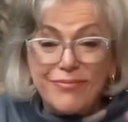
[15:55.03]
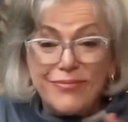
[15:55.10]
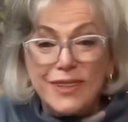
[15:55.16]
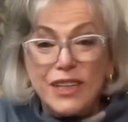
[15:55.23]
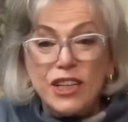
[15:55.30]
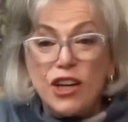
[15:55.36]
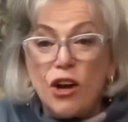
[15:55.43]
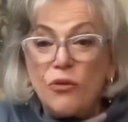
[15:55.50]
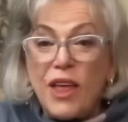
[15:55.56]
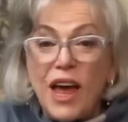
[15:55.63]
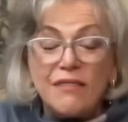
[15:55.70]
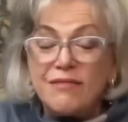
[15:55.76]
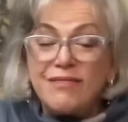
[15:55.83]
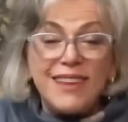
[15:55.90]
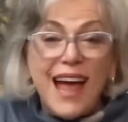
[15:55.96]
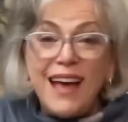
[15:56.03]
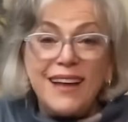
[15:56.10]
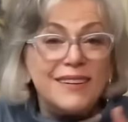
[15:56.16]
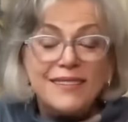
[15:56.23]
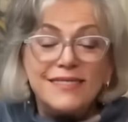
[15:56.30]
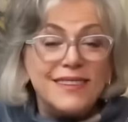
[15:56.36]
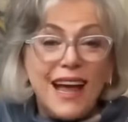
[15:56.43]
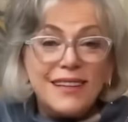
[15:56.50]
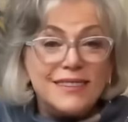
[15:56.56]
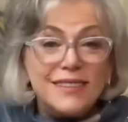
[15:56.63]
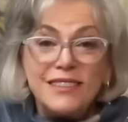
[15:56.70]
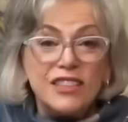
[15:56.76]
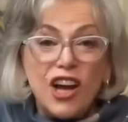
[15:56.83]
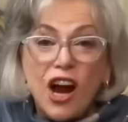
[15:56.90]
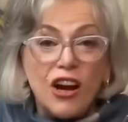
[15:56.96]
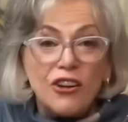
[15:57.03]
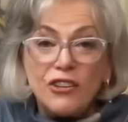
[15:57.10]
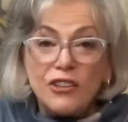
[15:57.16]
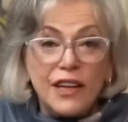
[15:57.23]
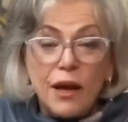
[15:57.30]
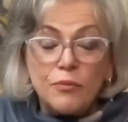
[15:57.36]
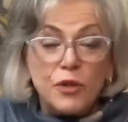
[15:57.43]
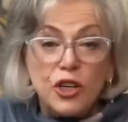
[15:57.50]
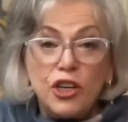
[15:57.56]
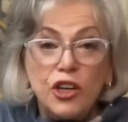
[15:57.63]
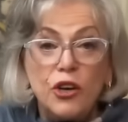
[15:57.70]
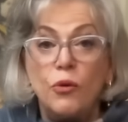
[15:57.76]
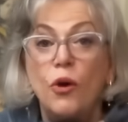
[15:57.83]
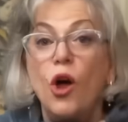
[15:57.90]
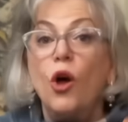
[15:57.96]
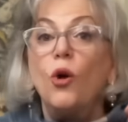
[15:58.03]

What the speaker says: you know, that's entirely up to you.